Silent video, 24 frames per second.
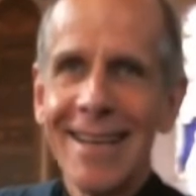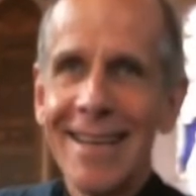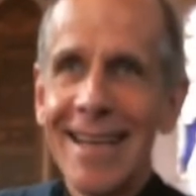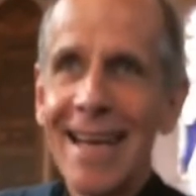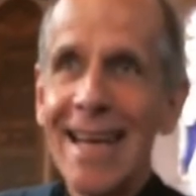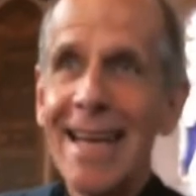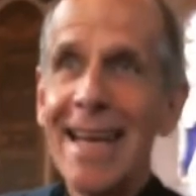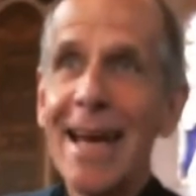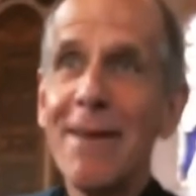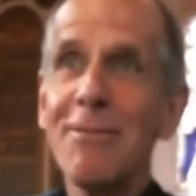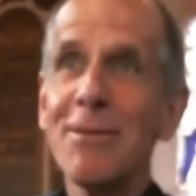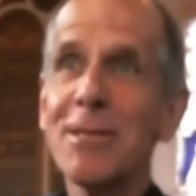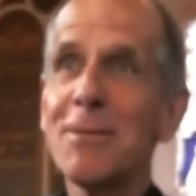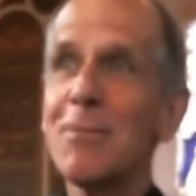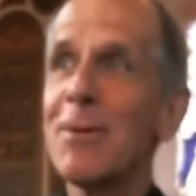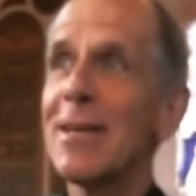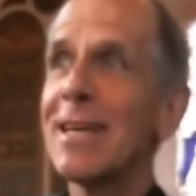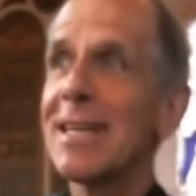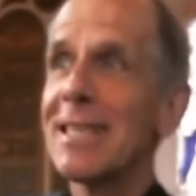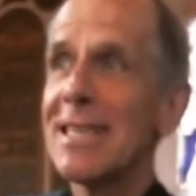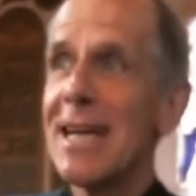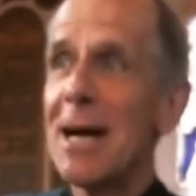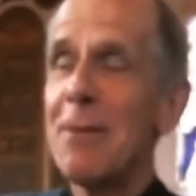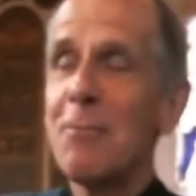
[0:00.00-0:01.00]

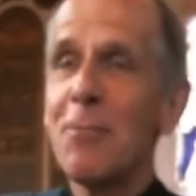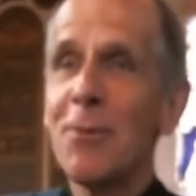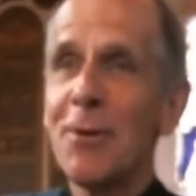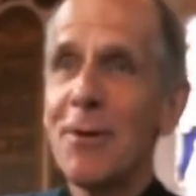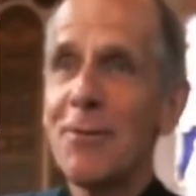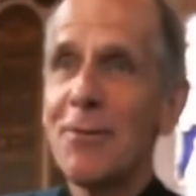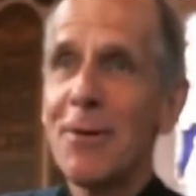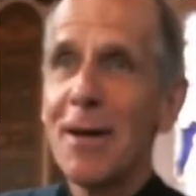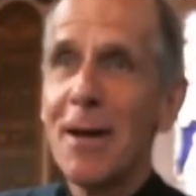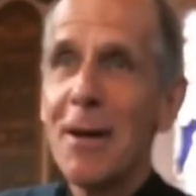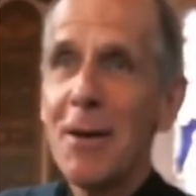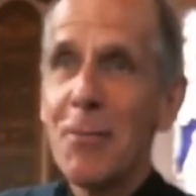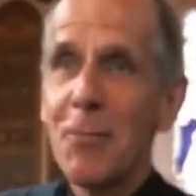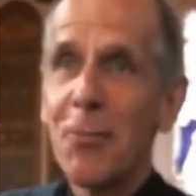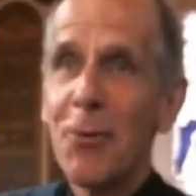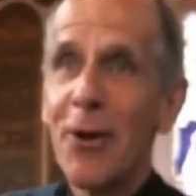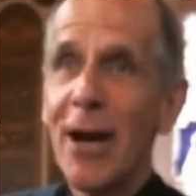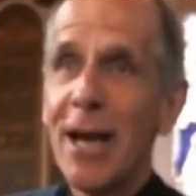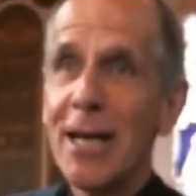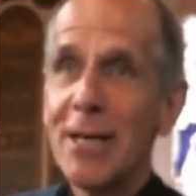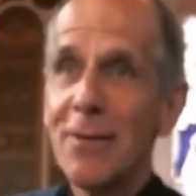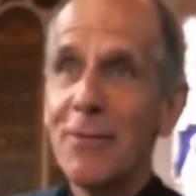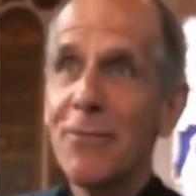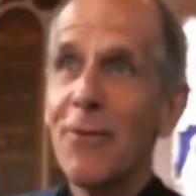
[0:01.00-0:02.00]
inevitable example of
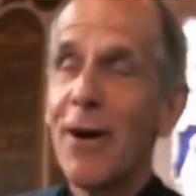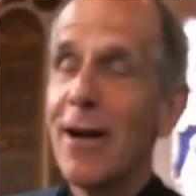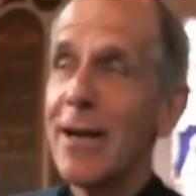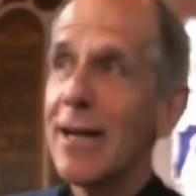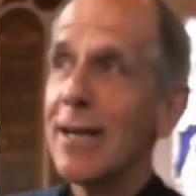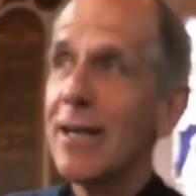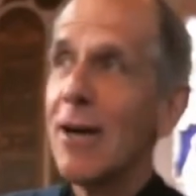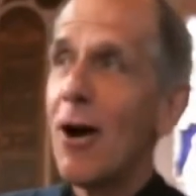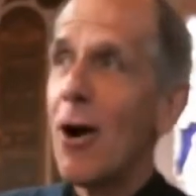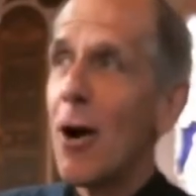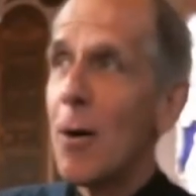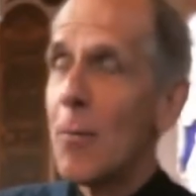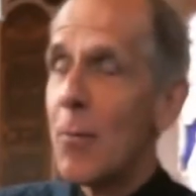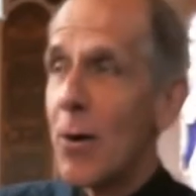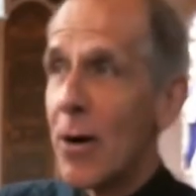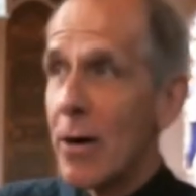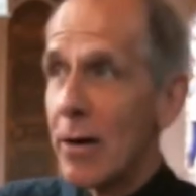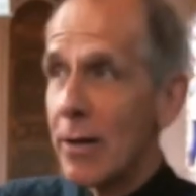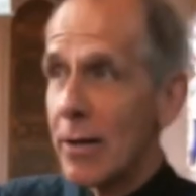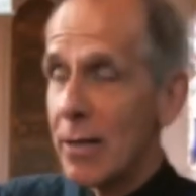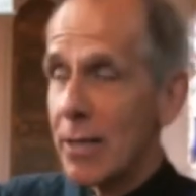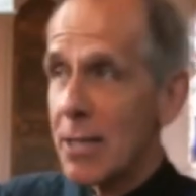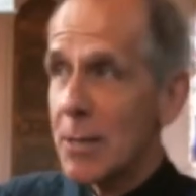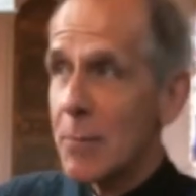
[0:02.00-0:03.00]
praying to find a car
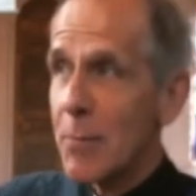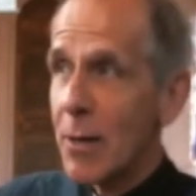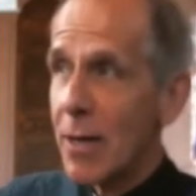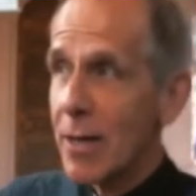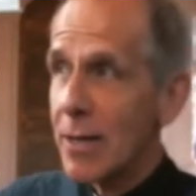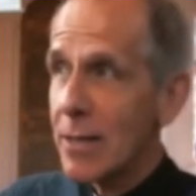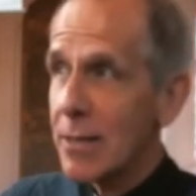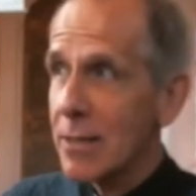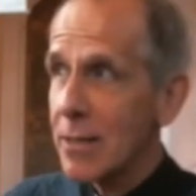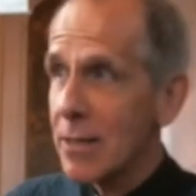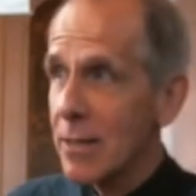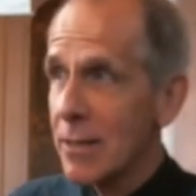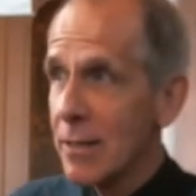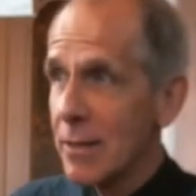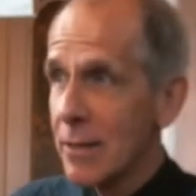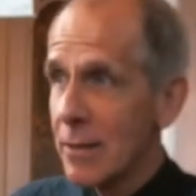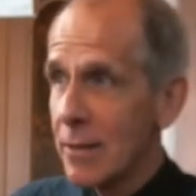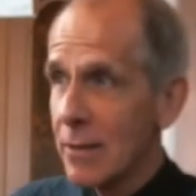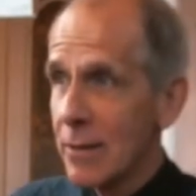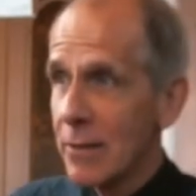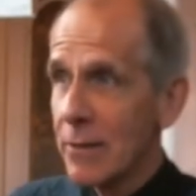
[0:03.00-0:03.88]
parking space.